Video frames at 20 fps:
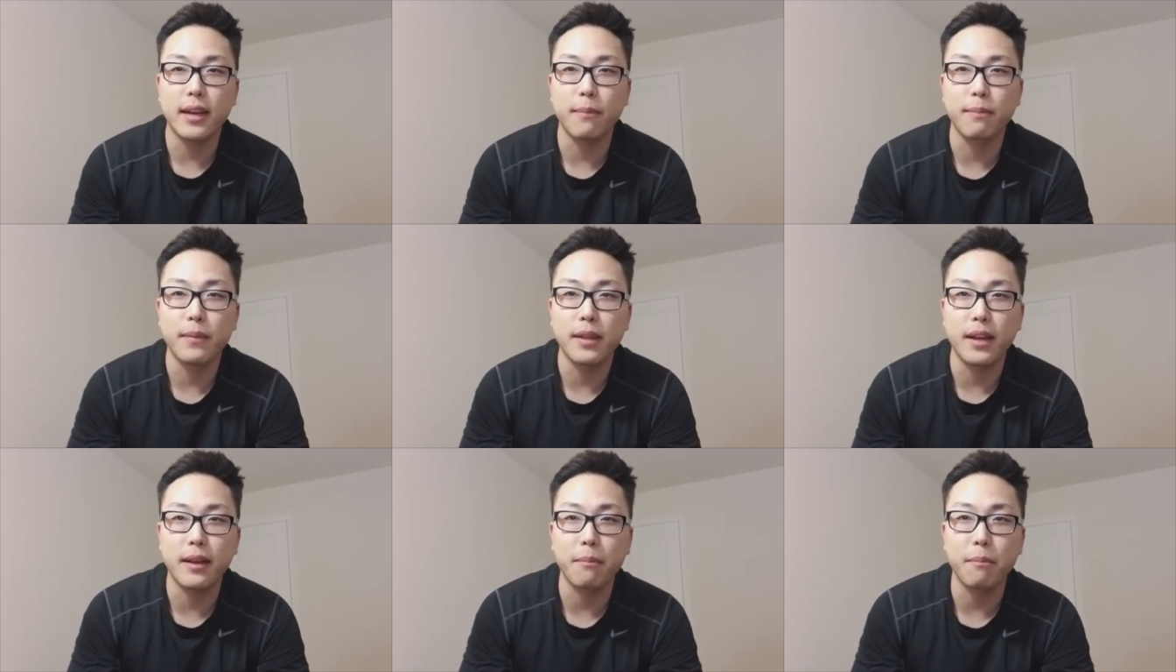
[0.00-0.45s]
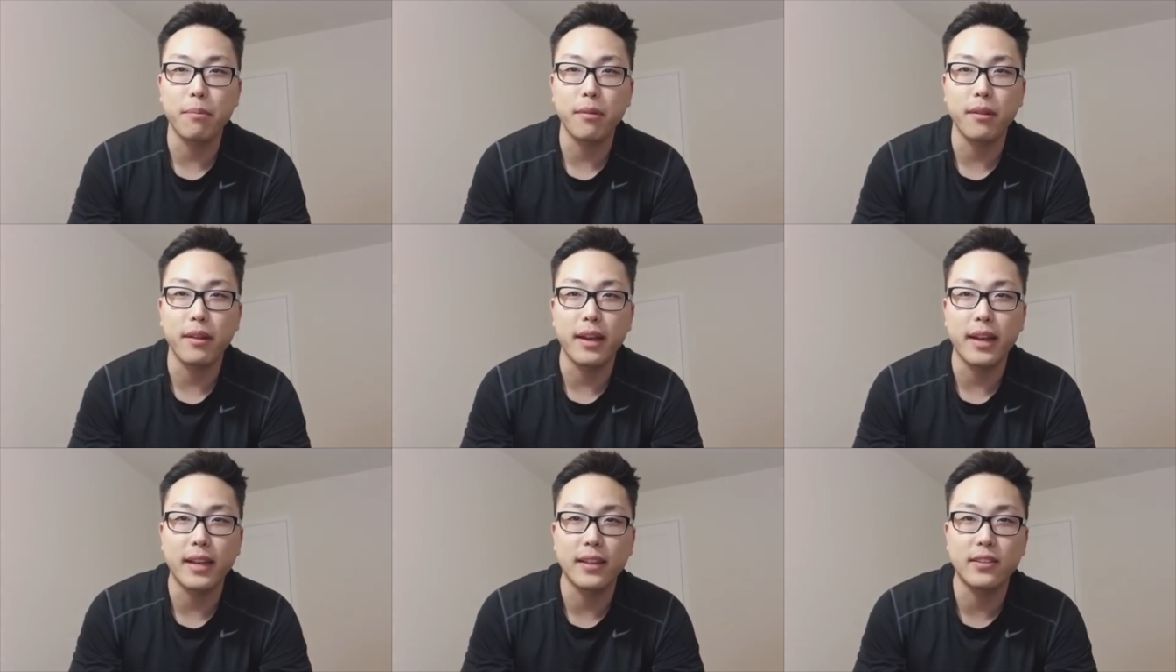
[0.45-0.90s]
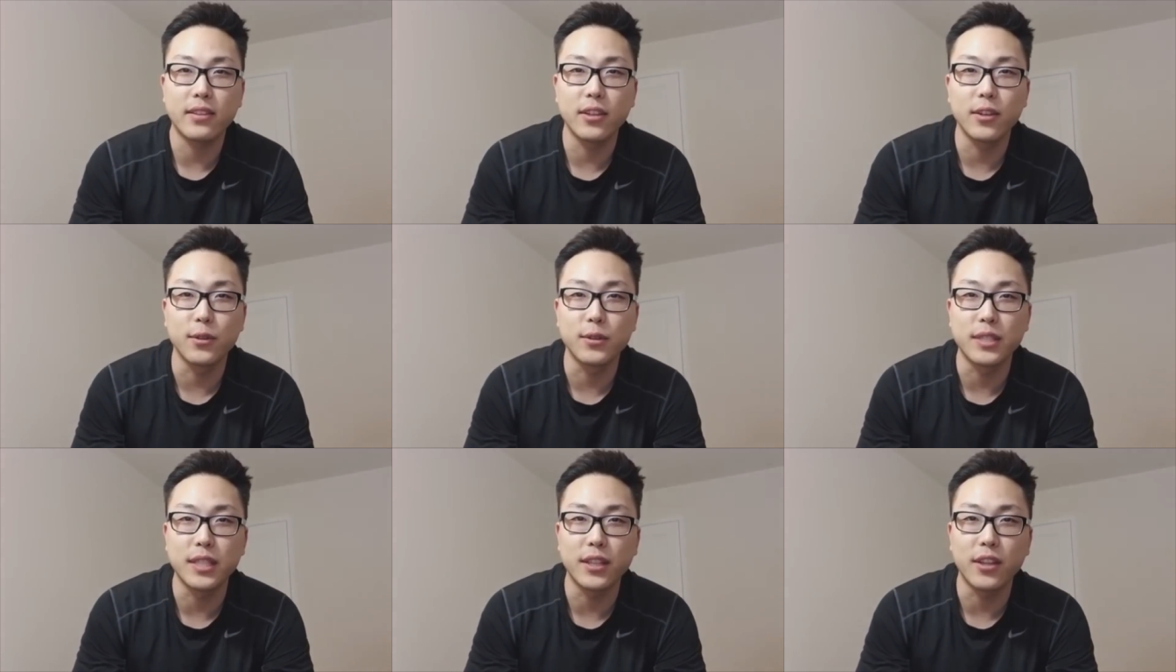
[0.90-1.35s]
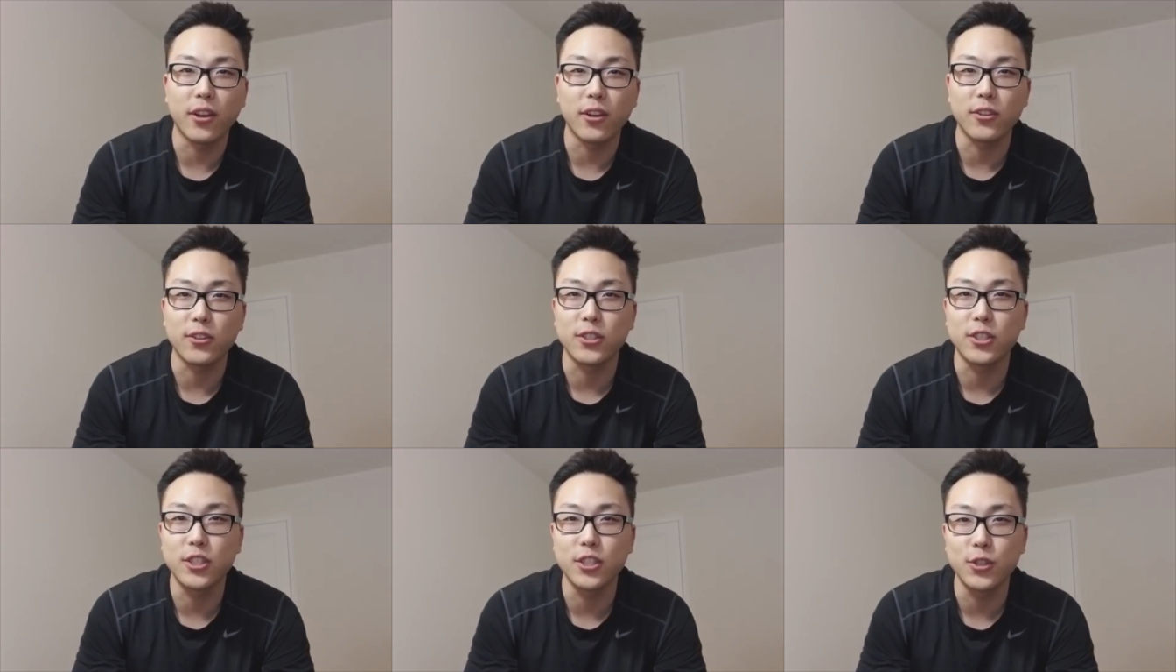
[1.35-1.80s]
I'm not planning to go see
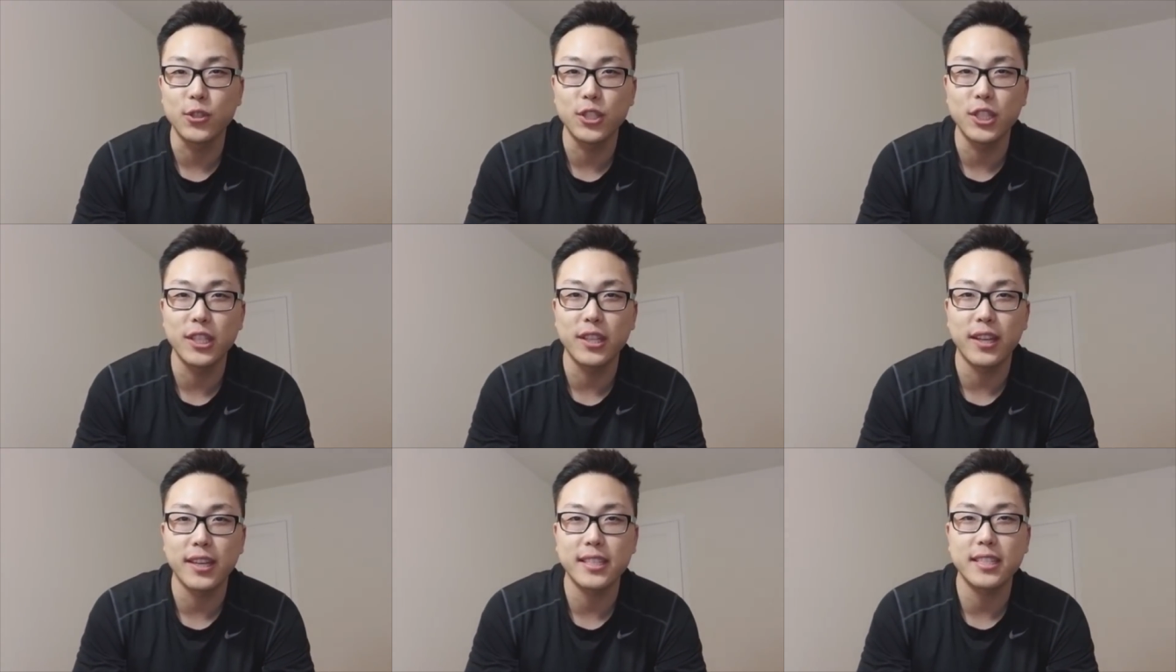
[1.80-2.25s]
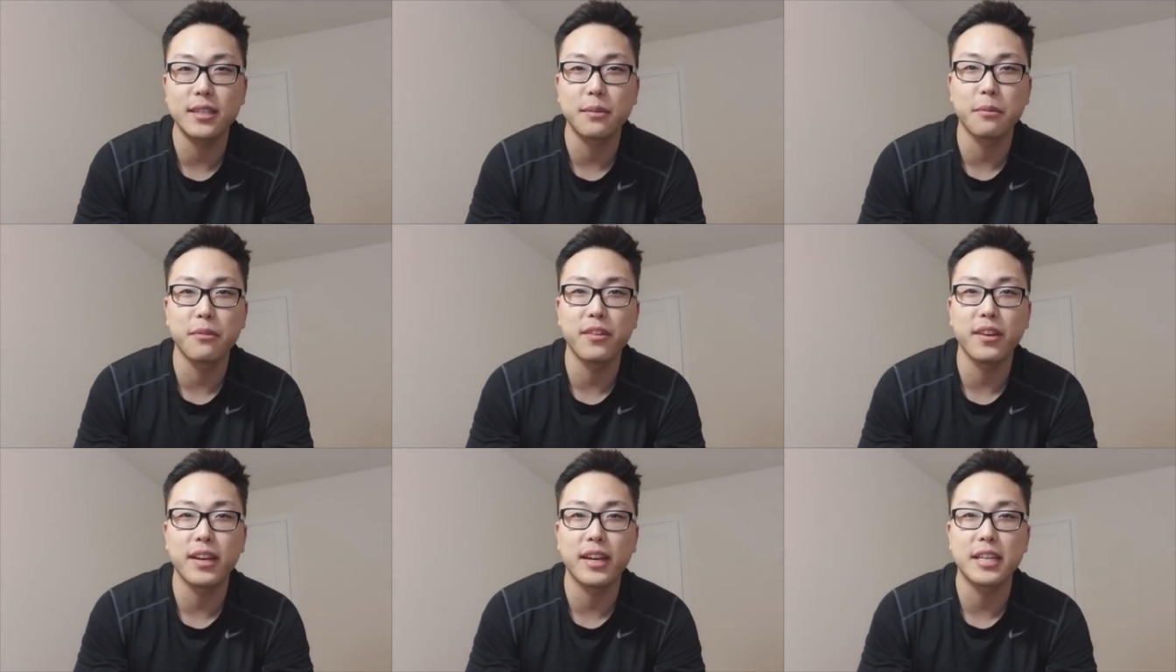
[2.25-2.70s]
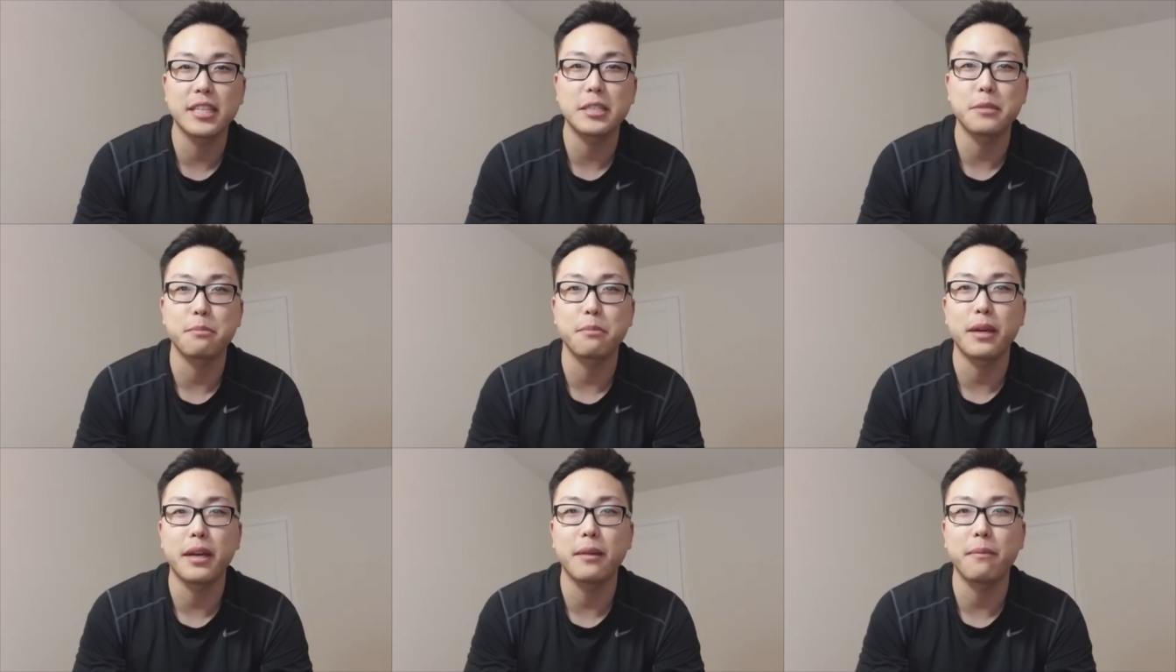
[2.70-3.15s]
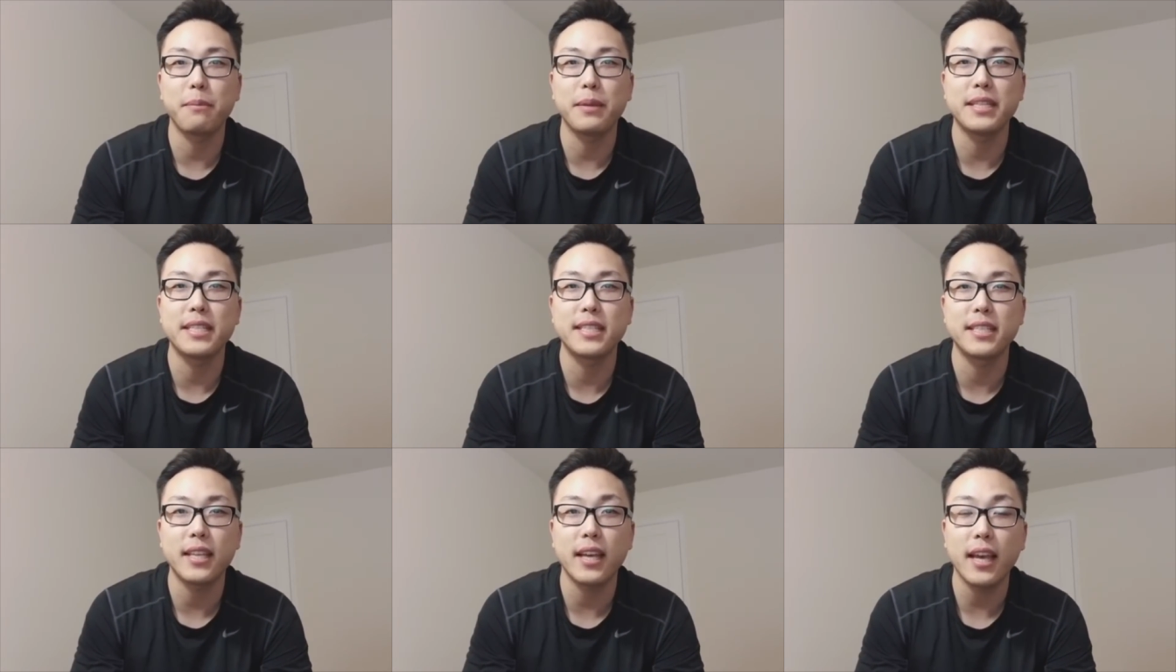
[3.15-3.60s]
Dr. Suji like some of you guys might
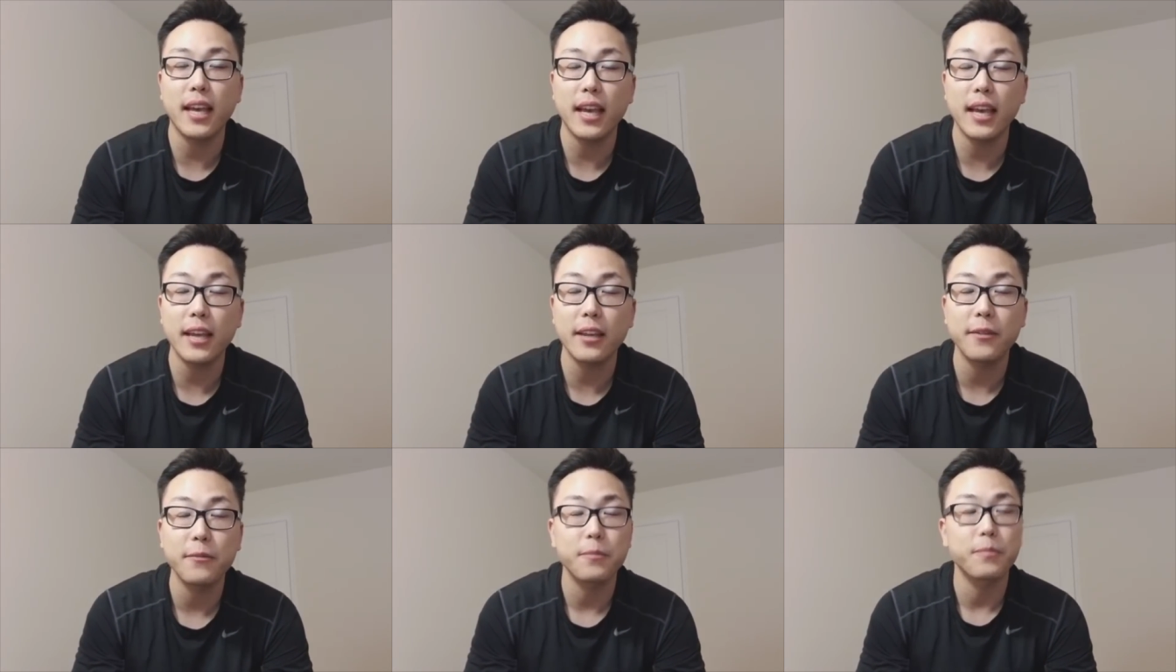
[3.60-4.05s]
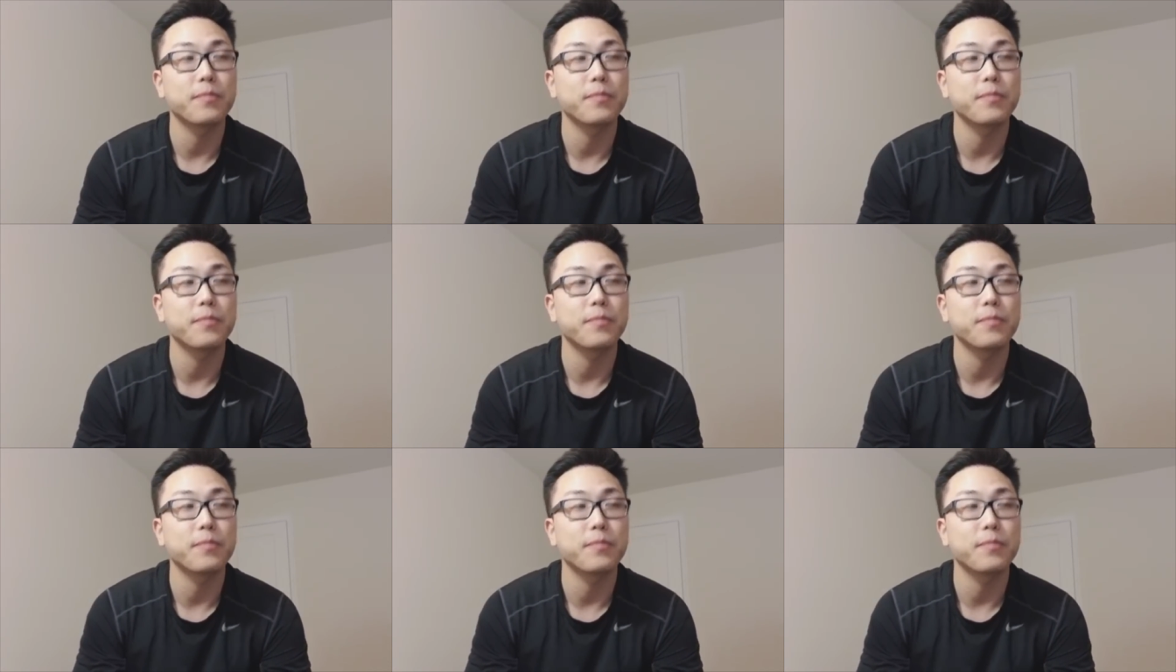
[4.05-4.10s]
be saying.